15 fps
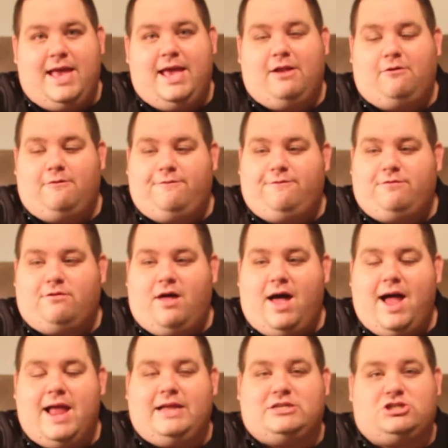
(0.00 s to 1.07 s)
it'll
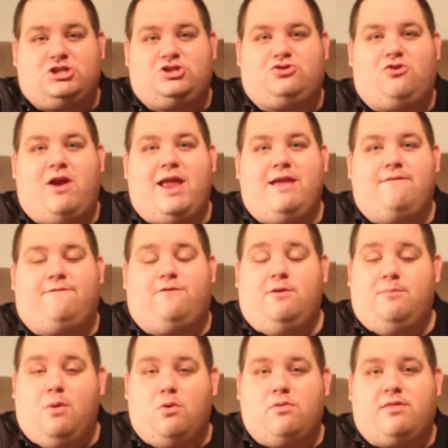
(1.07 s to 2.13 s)
fly straight for
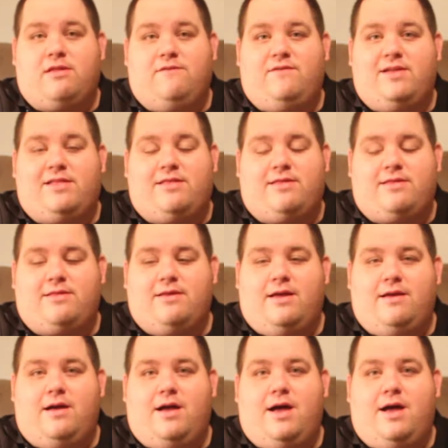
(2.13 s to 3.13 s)
most of its